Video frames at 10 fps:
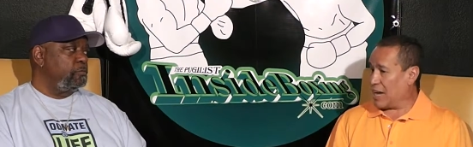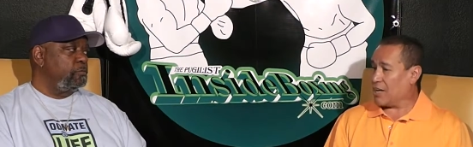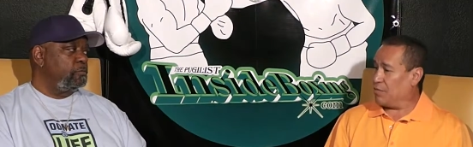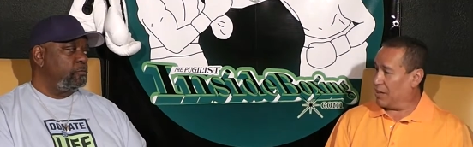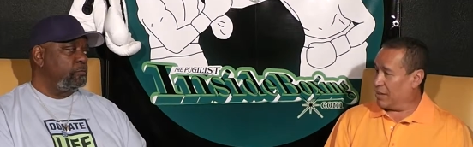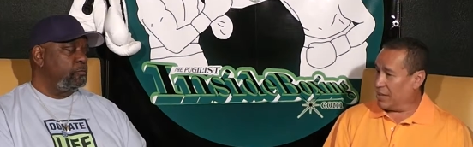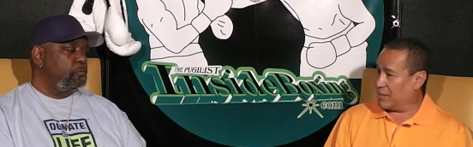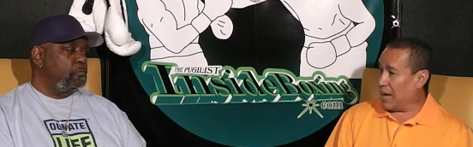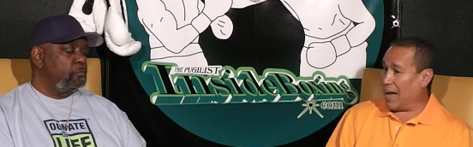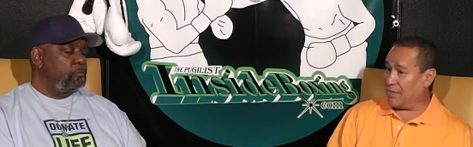Speaker 1: talk about
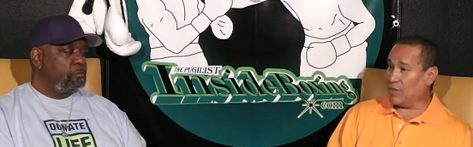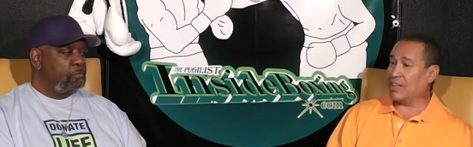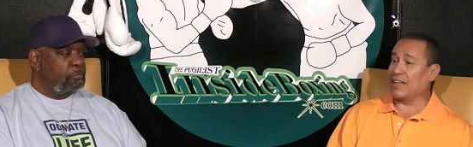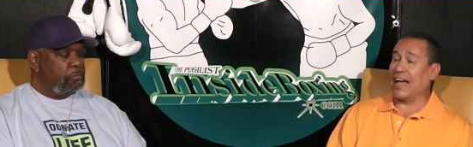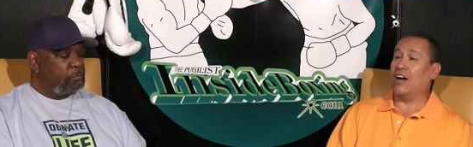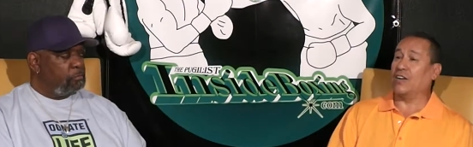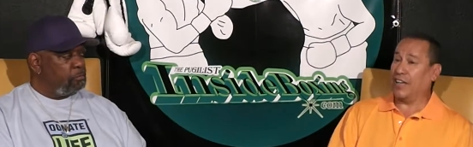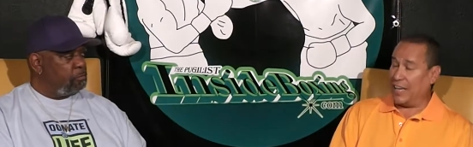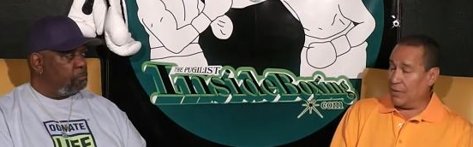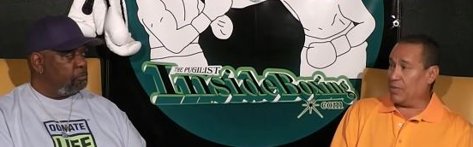that. I think Al
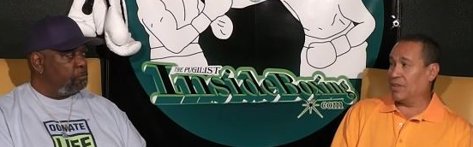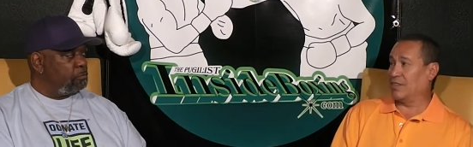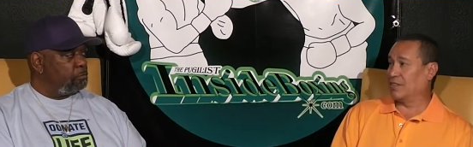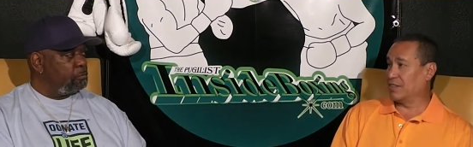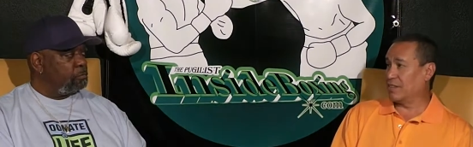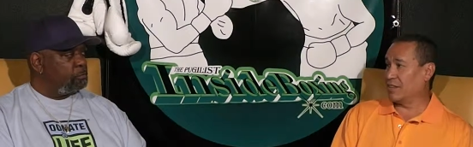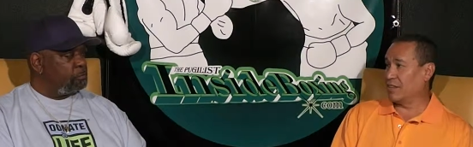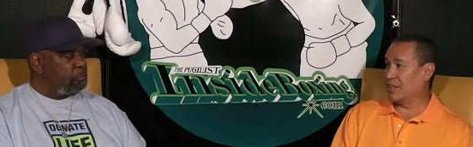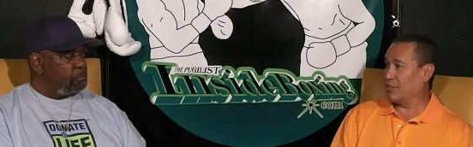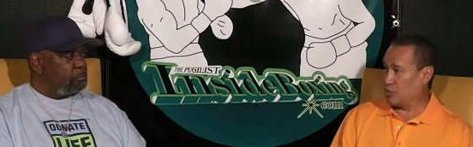Haymon
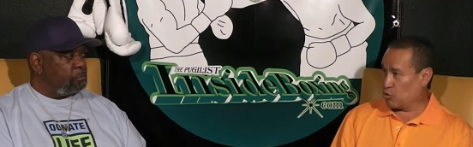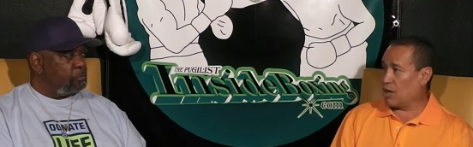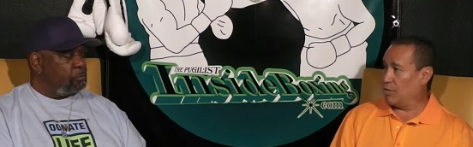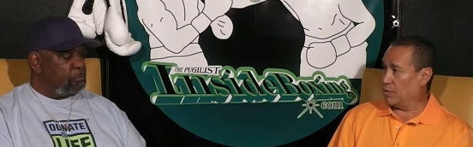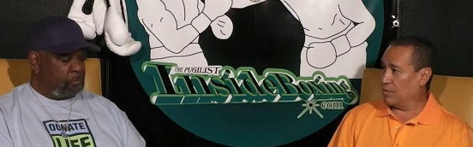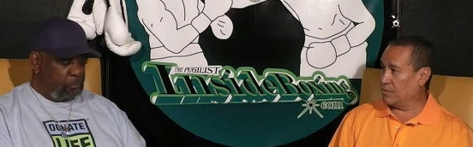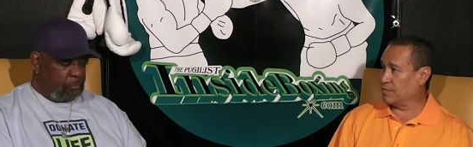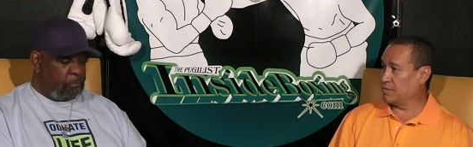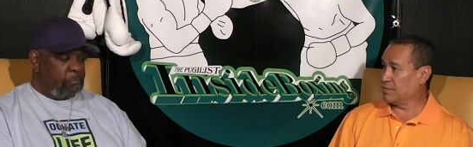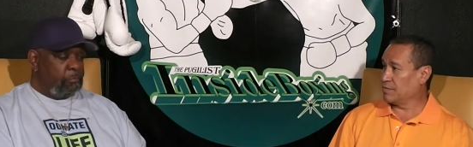is in trouble.
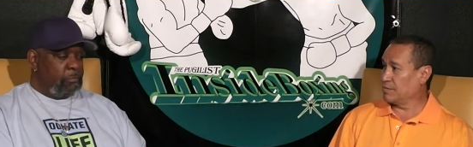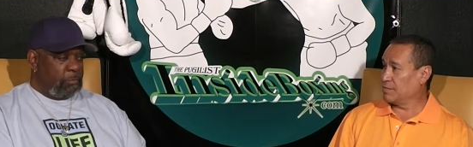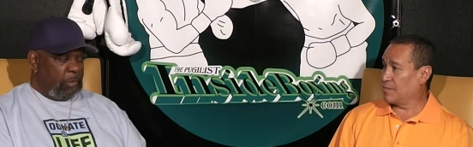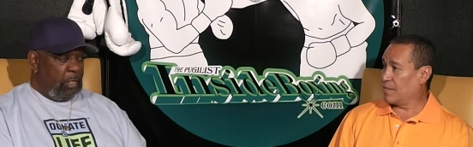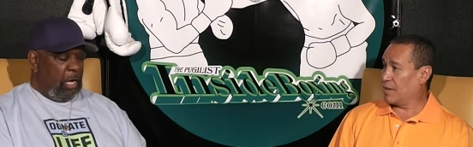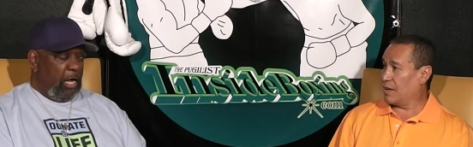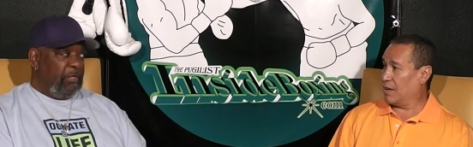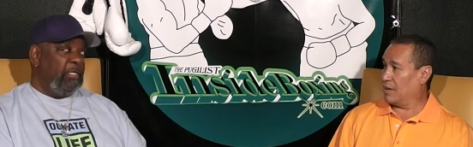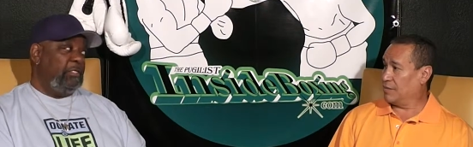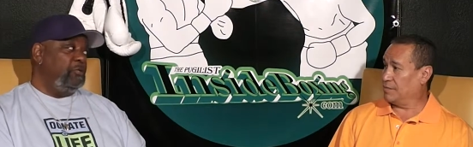I
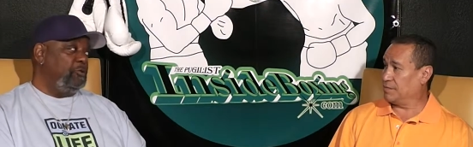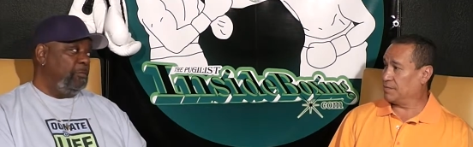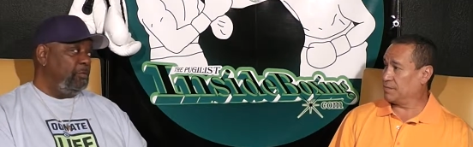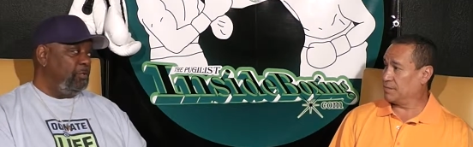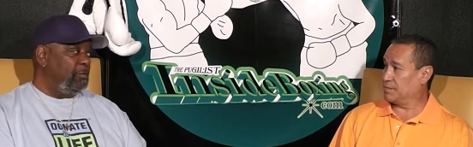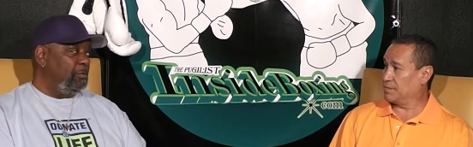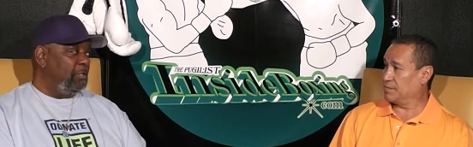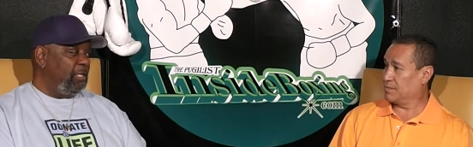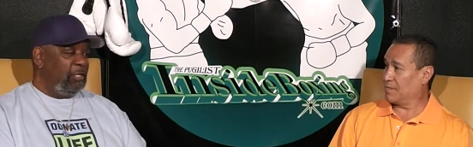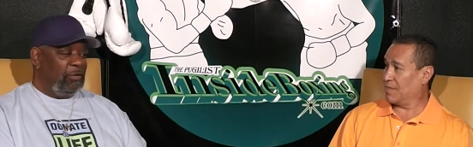think he's in trouble too.
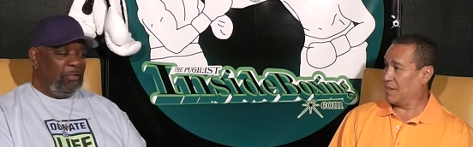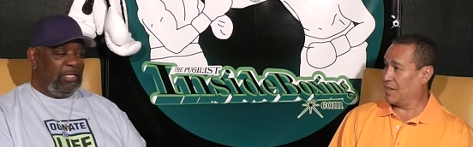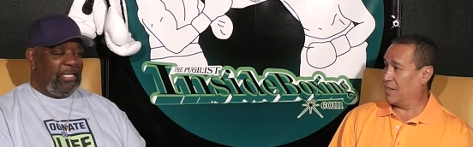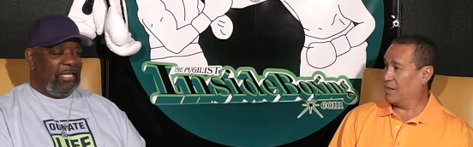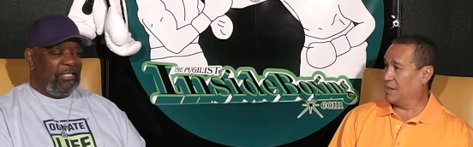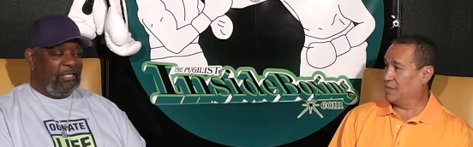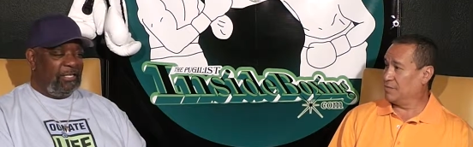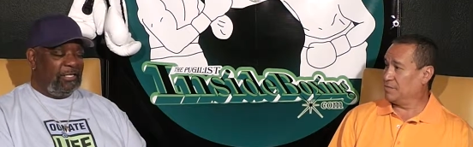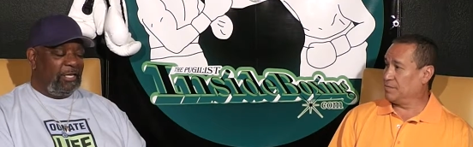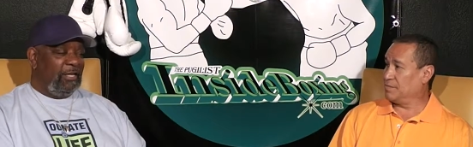Yeah,
Speaker 2: the only thing is
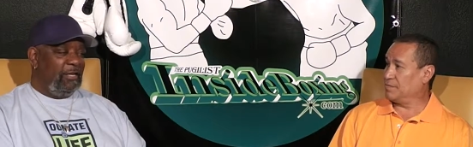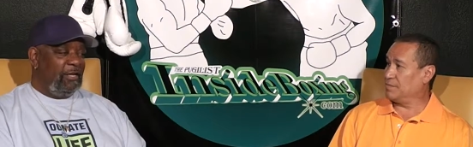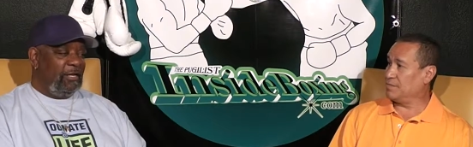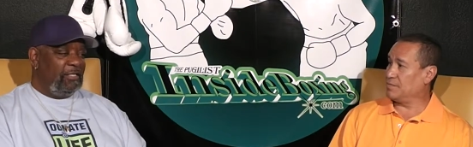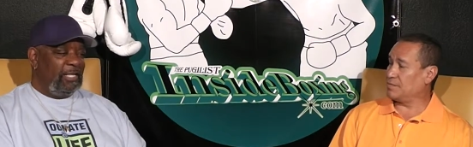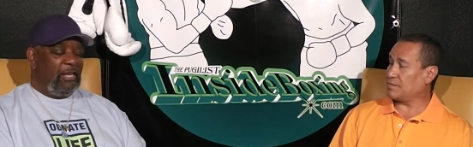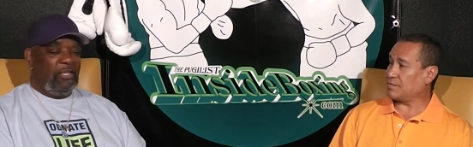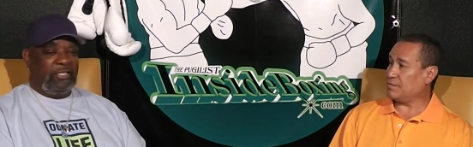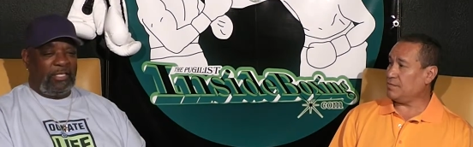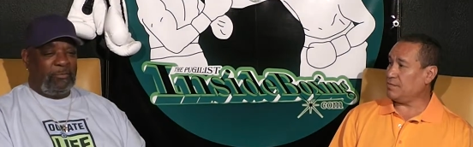this uh, is that
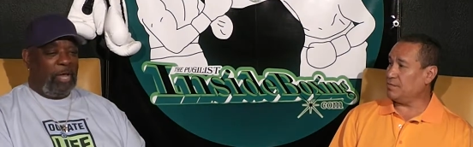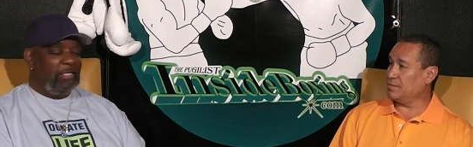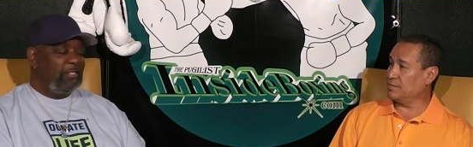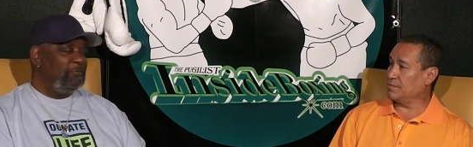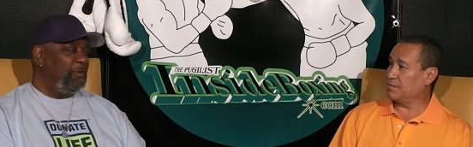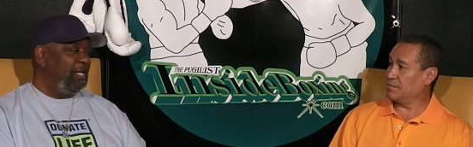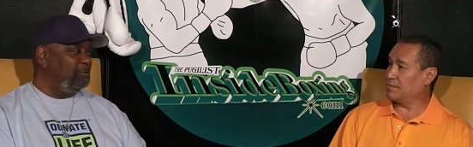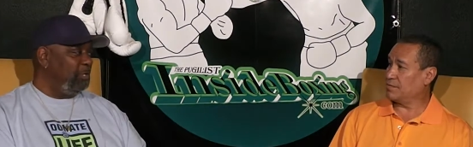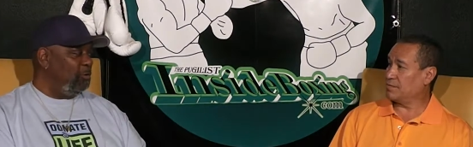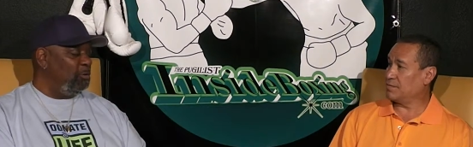us as boxing fans,
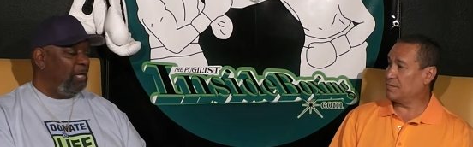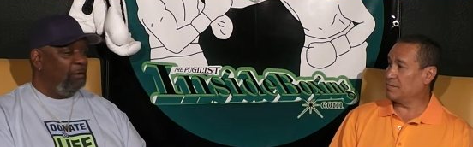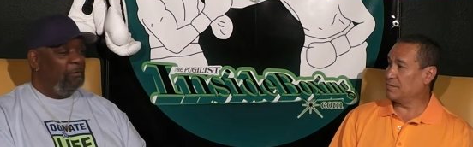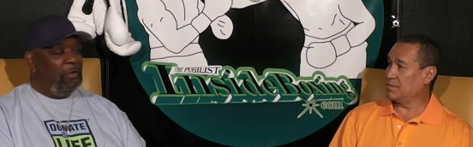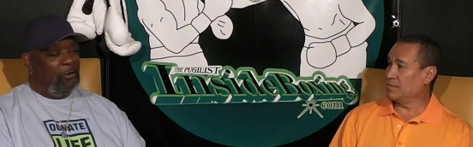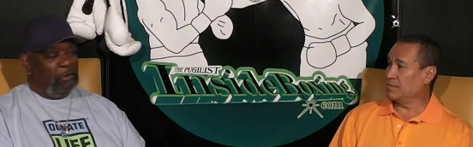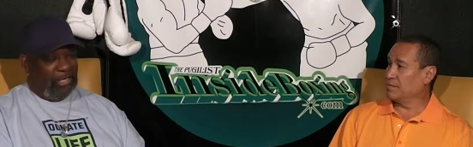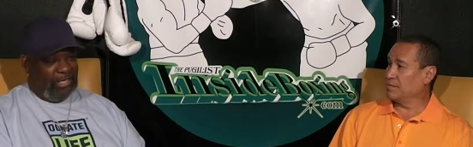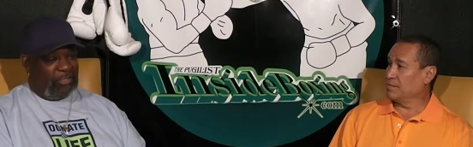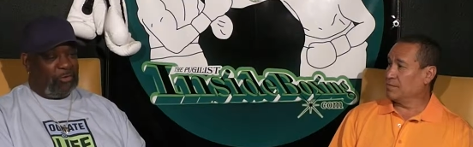we know that what
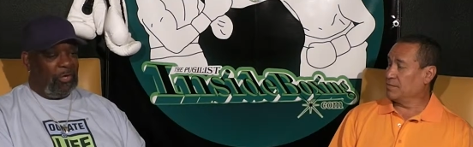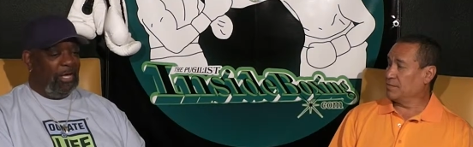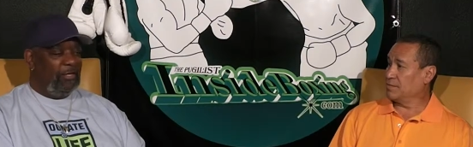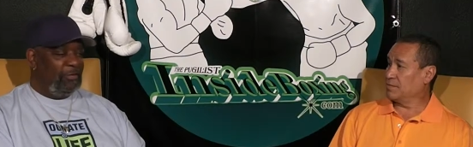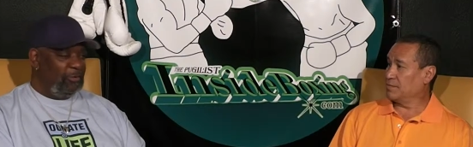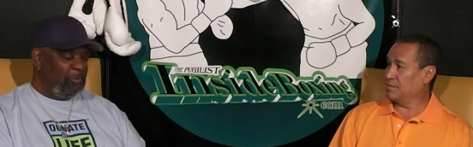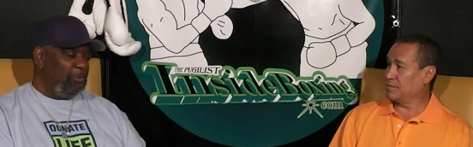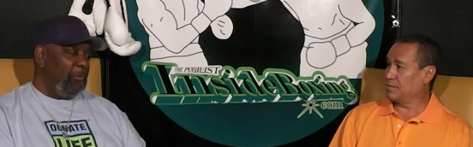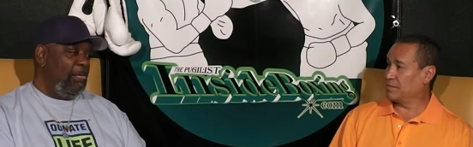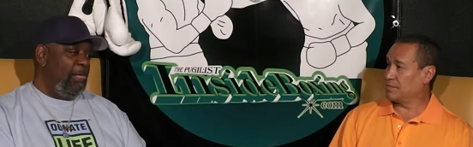he's trying to
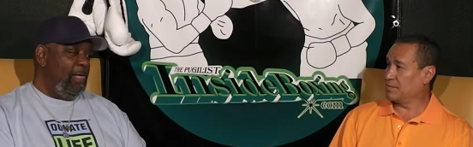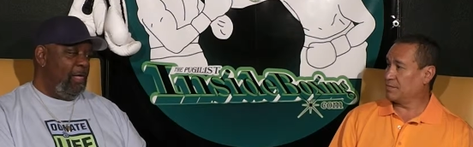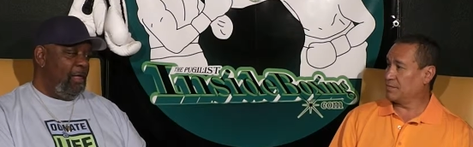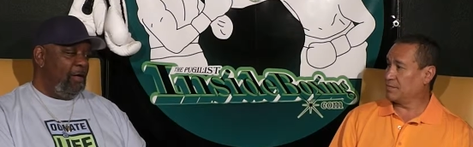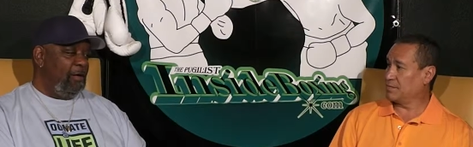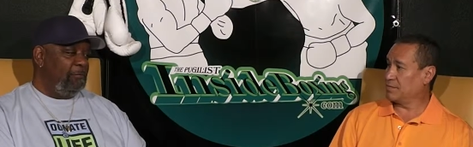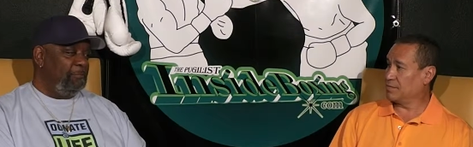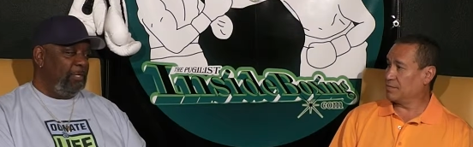do um,